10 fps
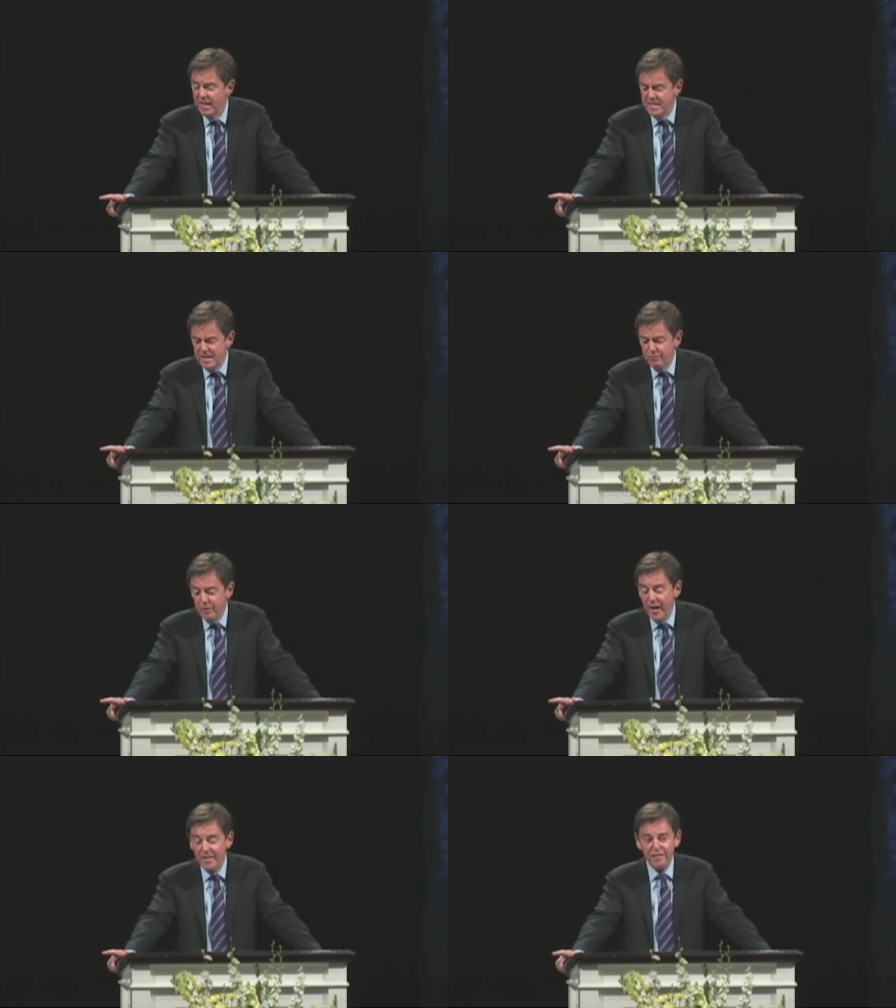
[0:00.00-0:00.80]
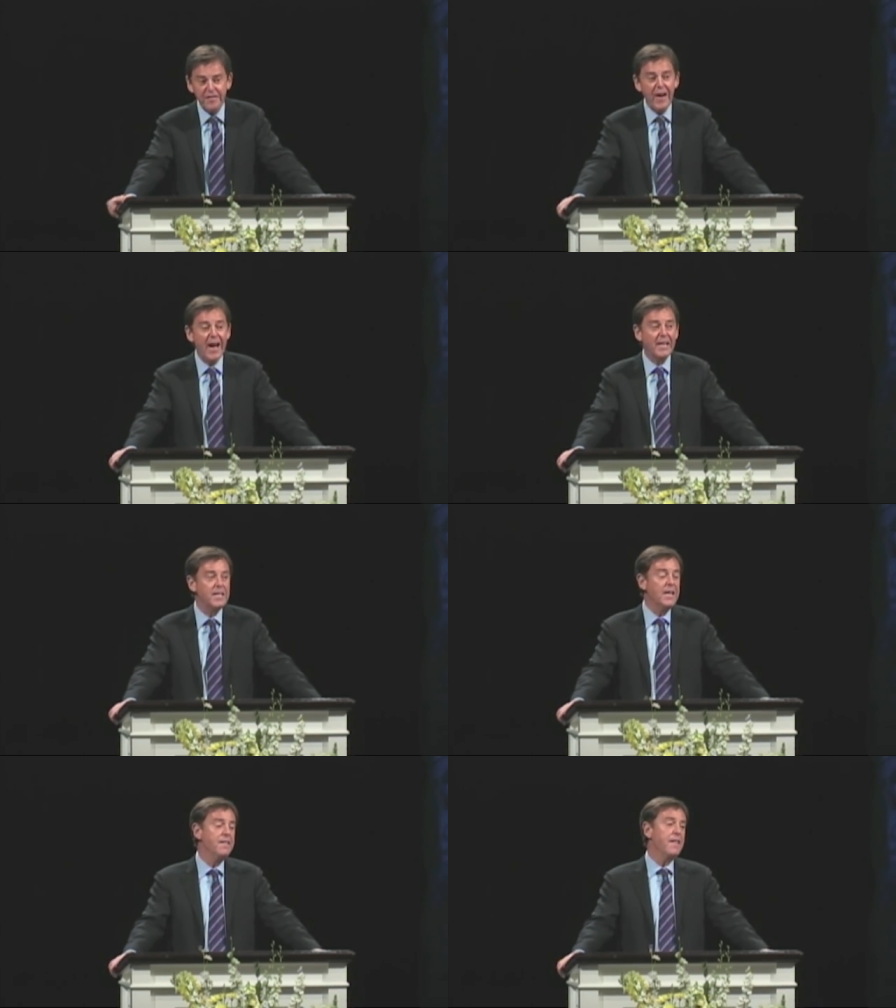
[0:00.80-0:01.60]
Identifying the fact
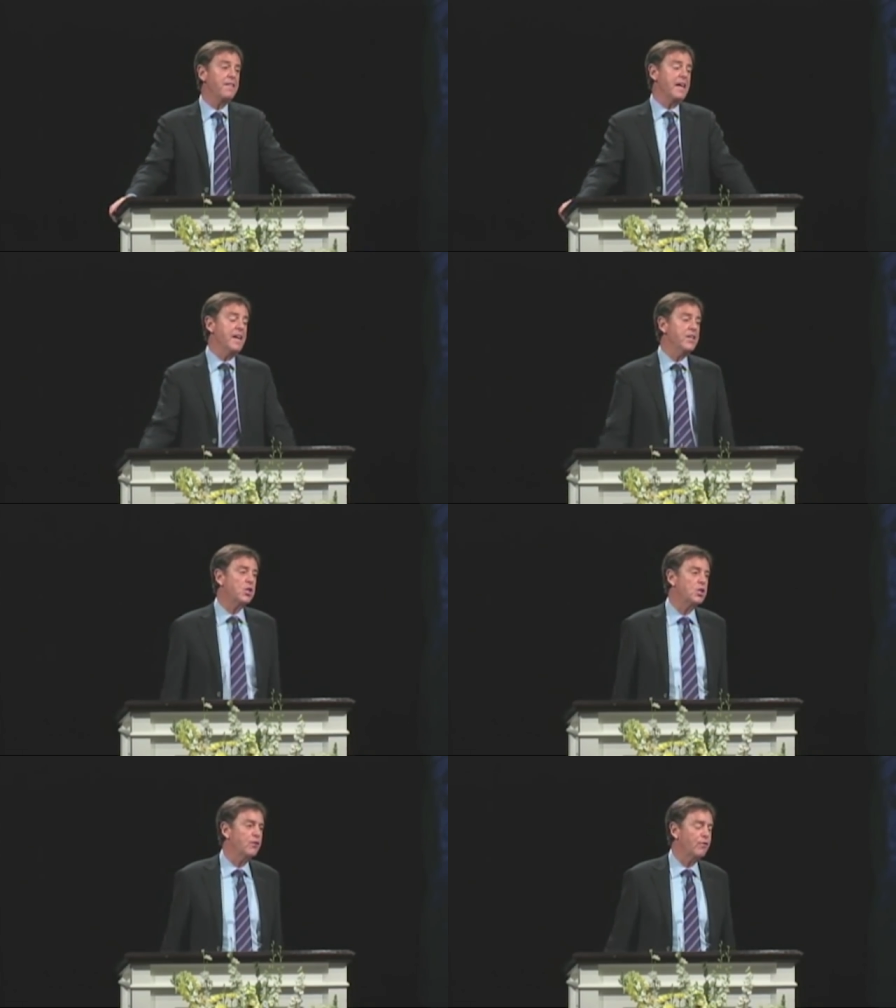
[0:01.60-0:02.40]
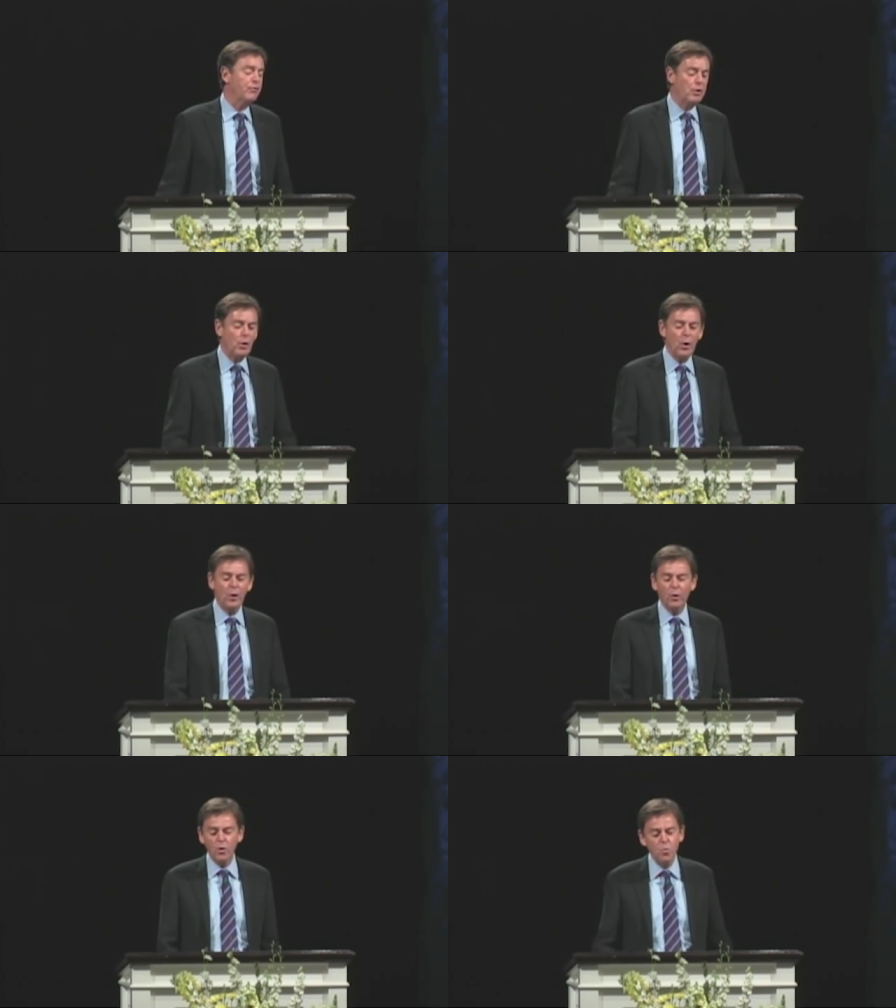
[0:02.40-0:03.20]
that the initiative of
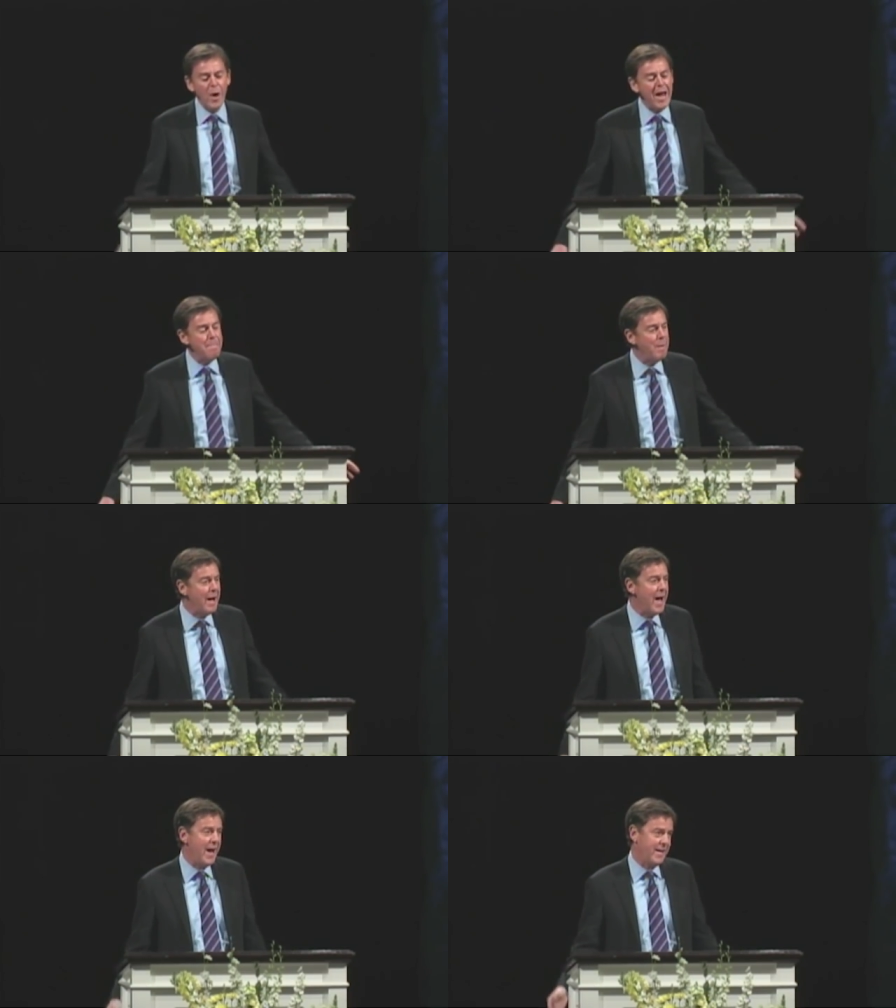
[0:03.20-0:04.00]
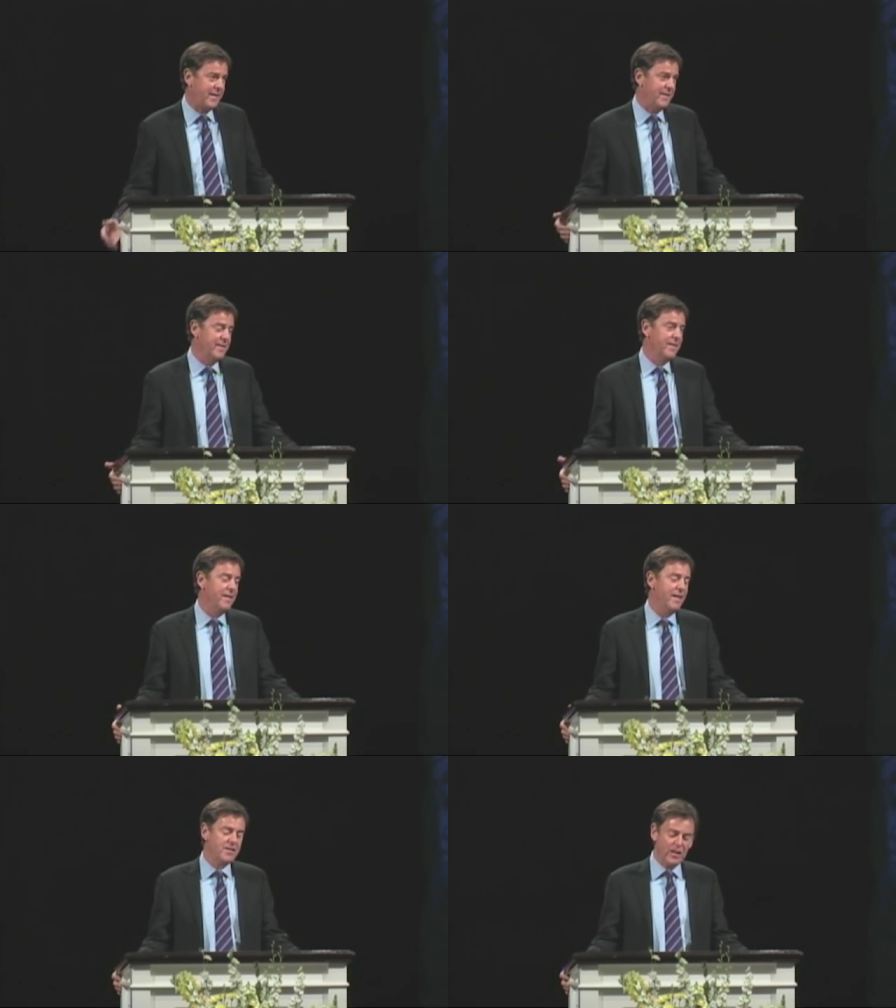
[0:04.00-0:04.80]
God goes way back
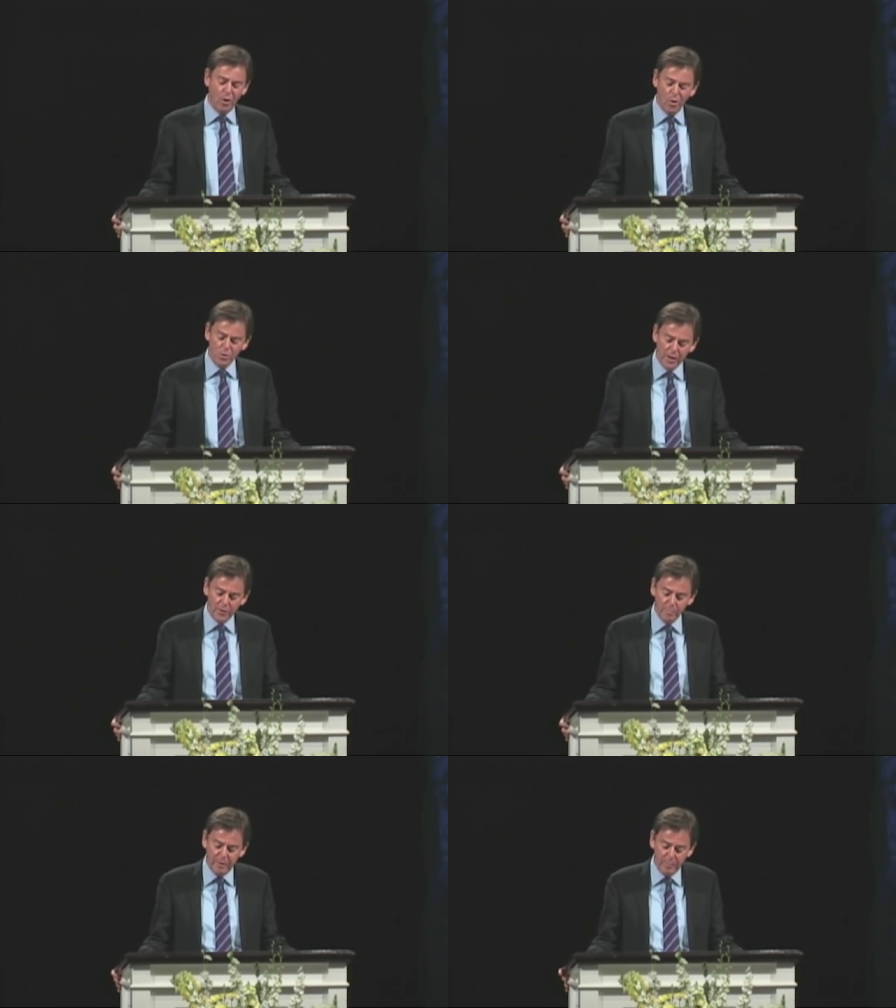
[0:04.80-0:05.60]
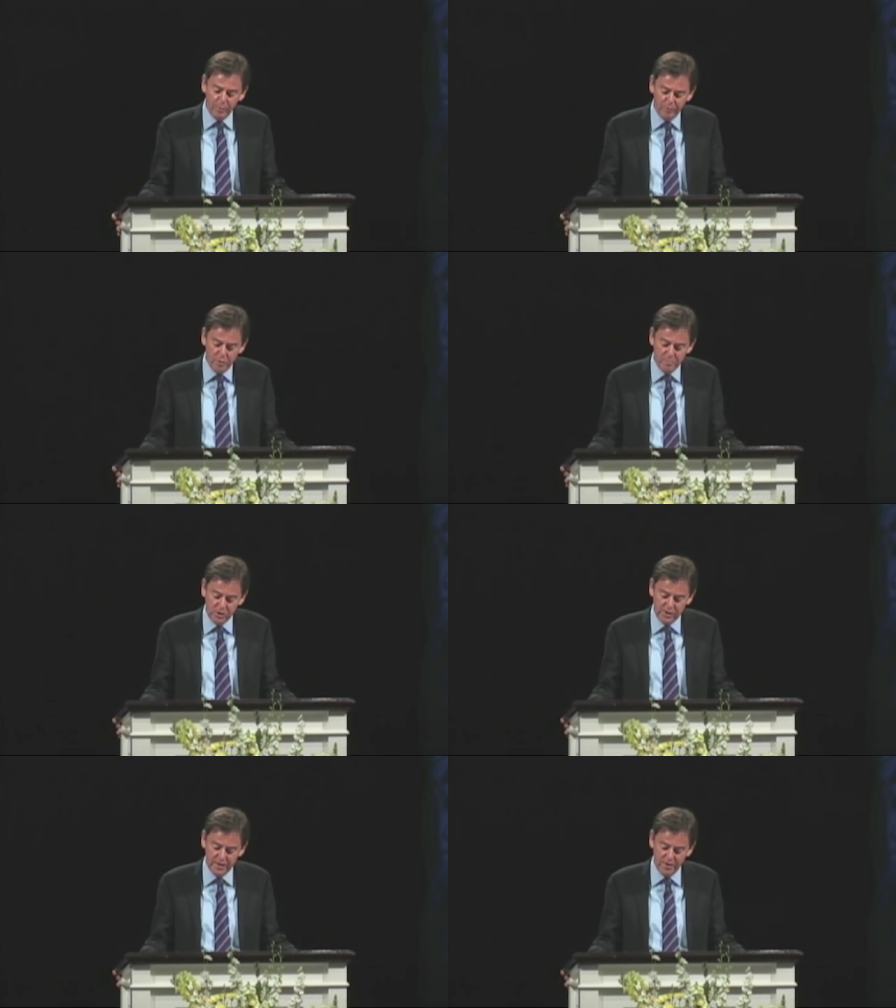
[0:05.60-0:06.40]
as he calls out a people for
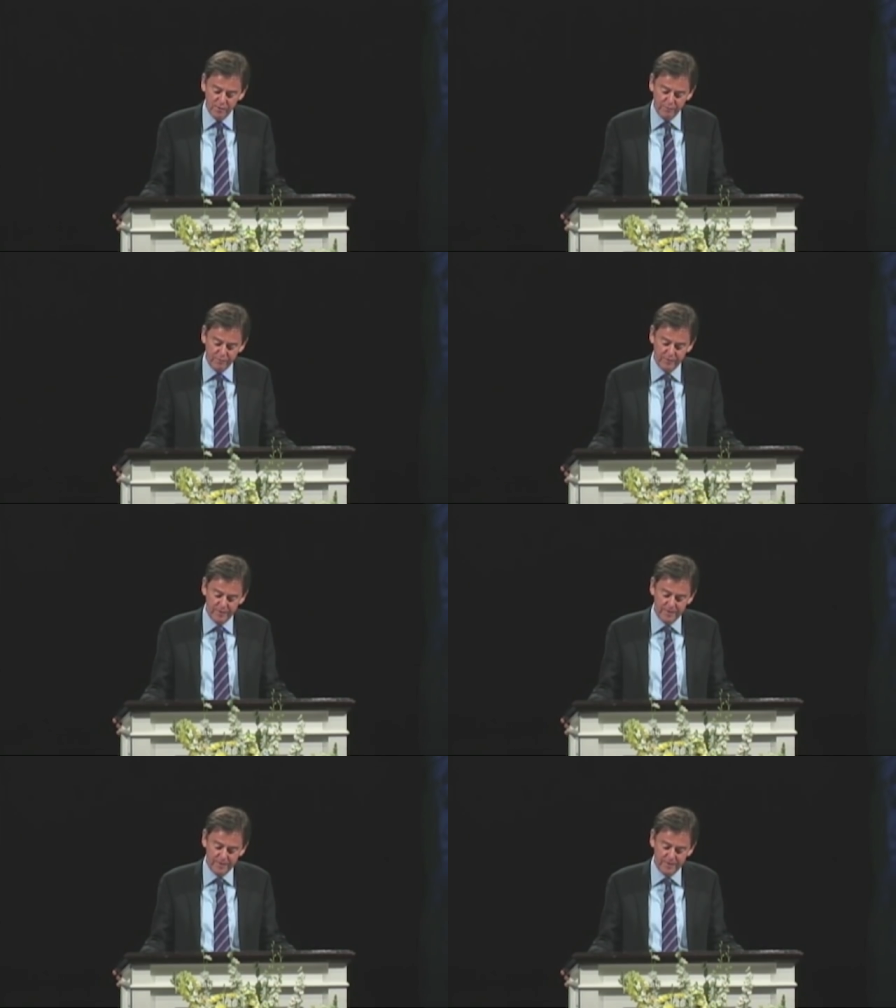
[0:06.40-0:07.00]
himself